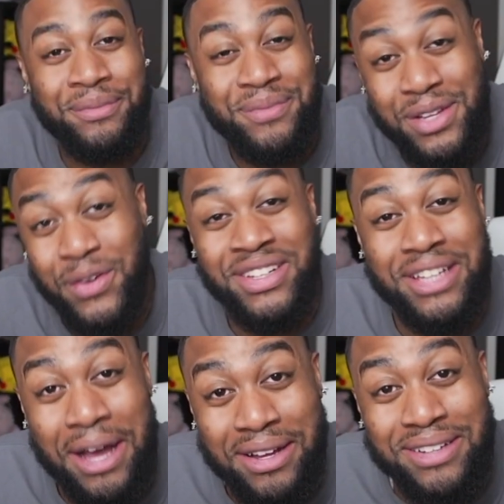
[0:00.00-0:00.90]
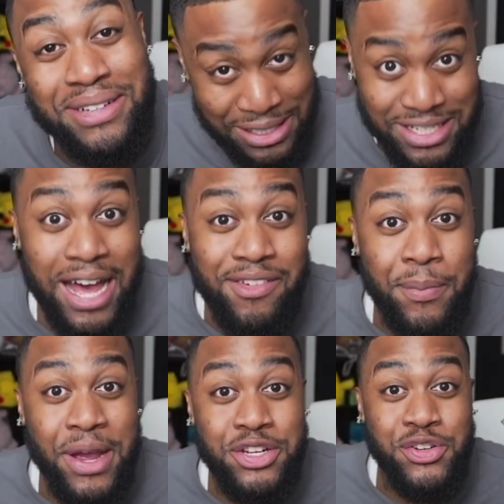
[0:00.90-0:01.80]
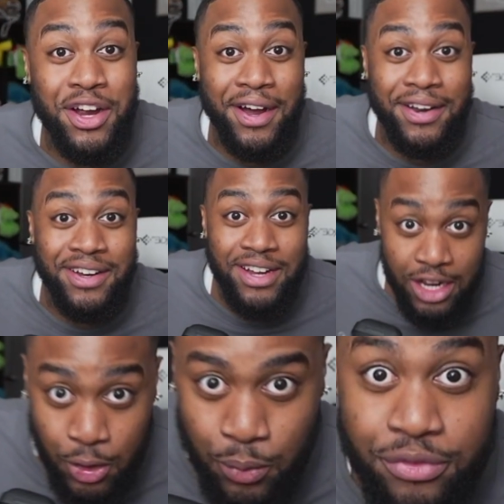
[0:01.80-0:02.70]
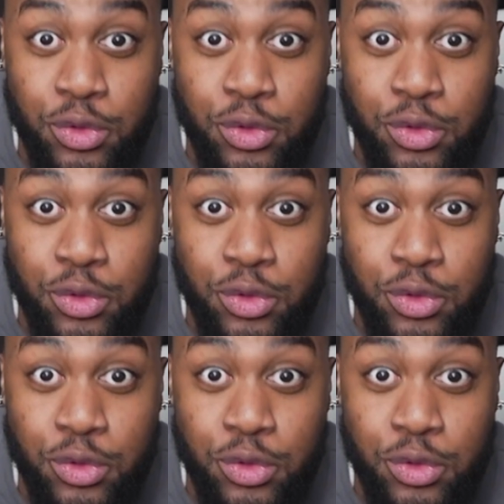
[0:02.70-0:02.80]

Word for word: you're in luck, because I have a Patreon with three